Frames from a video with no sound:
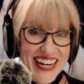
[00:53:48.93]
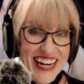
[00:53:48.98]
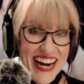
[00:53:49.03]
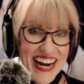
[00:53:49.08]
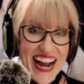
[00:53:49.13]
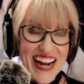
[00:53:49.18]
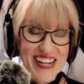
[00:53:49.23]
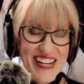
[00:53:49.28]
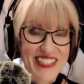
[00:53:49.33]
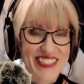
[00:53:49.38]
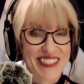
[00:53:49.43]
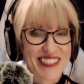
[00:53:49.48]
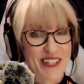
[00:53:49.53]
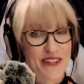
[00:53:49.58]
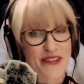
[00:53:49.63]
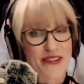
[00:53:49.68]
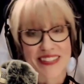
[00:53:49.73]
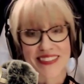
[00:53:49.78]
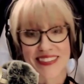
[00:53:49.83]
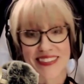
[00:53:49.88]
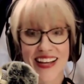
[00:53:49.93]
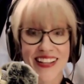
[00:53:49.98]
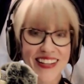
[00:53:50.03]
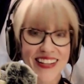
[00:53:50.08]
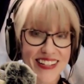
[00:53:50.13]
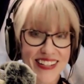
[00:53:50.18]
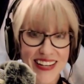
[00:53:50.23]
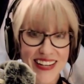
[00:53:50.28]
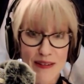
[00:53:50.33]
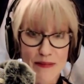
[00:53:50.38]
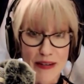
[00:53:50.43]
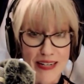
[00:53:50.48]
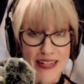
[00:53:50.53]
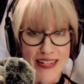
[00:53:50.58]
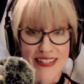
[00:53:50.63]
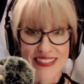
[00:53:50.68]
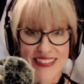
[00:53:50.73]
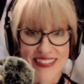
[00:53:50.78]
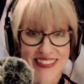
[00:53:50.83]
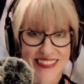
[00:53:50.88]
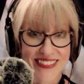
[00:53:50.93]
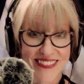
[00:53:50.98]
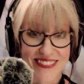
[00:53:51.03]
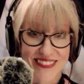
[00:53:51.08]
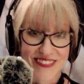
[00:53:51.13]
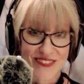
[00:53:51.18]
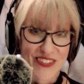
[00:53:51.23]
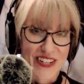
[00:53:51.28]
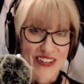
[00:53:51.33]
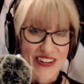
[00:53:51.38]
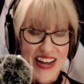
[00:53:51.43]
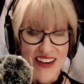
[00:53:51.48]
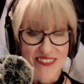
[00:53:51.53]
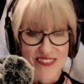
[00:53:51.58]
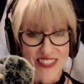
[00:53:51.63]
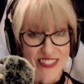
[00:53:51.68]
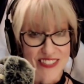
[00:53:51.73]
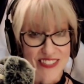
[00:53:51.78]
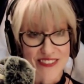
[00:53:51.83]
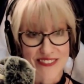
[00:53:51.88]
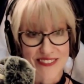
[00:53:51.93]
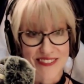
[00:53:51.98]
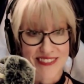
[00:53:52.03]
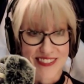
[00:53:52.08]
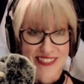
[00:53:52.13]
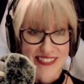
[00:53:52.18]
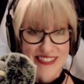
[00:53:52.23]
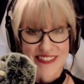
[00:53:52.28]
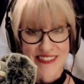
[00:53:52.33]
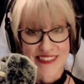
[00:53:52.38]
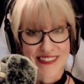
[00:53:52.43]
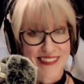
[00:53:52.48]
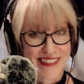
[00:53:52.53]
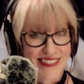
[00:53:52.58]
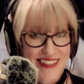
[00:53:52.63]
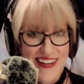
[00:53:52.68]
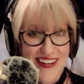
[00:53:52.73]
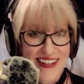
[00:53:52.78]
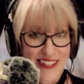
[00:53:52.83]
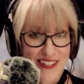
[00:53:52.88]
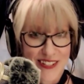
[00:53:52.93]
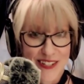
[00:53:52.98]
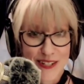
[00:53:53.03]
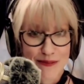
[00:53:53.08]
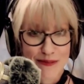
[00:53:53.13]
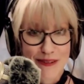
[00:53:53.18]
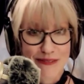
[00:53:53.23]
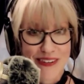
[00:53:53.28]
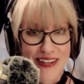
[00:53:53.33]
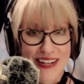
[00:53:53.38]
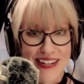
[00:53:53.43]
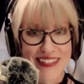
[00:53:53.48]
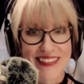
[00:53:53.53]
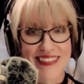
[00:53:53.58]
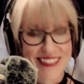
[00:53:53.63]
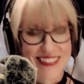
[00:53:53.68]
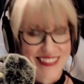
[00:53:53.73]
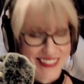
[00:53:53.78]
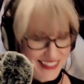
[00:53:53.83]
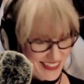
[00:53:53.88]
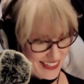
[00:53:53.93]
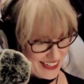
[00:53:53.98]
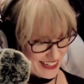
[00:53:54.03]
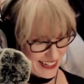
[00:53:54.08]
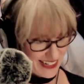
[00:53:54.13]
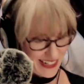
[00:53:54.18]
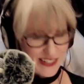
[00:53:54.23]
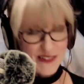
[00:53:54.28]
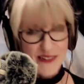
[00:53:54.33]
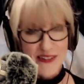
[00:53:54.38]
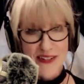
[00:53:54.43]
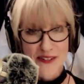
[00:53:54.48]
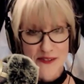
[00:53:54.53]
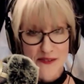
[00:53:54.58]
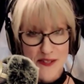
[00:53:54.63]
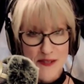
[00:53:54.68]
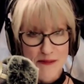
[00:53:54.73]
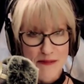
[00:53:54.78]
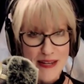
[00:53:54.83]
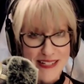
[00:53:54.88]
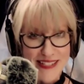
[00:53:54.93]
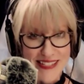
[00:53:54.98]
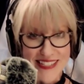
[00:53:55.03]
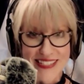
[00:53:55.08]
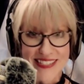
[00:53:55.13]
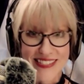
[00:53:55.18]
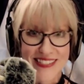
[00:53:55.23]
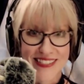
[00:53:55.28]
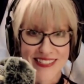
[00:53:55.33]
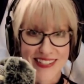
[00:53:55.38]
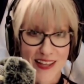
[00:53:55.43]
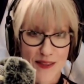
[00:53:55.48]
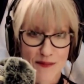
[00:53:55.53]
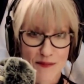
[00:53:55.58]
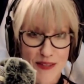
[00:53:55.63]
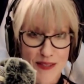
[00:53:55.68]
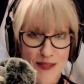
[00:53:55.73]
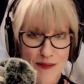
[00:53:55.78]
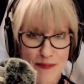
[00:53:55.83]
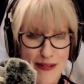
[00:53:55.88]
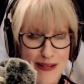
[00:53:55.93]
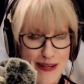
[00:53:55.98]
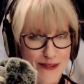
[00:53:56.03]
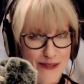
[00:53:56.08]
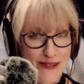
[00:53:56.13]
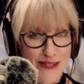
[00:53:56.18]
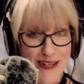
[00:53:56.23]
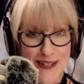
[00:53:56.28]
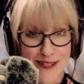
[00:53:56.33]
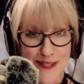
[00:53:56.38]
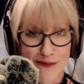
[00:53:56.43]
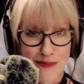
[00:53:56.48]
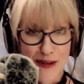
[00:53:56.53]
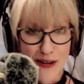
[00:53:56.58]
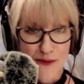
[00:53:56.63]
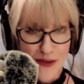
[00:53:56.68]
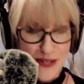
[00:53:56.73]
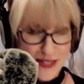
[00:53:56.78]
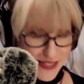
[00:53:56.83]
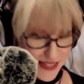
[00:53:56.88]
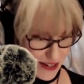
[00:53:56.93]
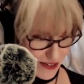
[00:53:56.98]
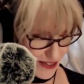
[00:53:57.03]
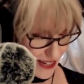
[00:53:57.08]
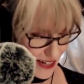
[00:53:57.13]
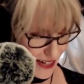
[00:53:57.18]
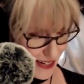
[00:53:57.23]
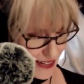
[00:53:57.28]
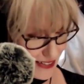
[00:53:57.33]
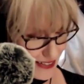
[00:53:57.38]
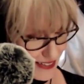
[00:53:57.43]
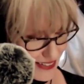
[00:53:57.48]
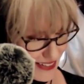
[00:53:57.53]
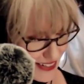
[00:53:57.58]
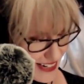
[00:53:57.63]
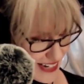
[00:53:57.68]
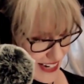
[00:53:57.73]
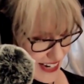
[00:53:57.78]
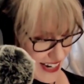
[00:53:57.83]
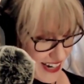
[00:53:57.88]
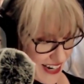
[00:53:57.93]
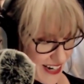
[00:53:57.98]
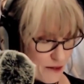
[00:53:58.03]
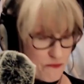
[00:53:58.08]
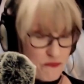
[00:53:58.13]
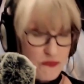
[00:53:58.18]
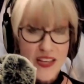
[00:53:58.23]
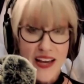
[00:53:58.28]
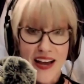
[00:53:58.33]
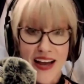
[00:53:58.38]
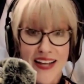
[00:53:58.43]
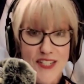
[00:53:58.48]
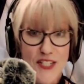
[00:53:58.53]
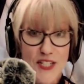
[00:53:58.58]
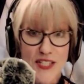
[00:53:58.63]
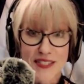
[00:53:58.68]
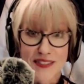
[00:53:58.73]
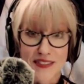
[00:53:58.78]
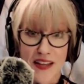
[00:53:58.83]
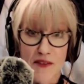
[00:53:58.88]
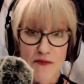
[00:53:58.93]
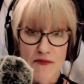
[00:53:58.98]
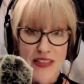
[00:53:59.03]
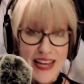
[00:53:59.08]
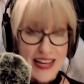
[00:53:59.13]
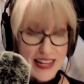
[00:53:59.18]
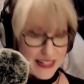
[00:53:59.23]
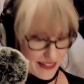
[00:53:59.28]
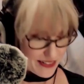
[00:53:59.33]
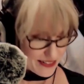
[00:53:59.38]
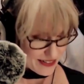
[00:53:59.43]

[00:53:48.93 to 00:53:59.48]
You can lie like anybody when you have to, dude. You're going to be fine. Go on over to the Bateses. Tell them that the piano's nice no matter what it sounds like. I just love that.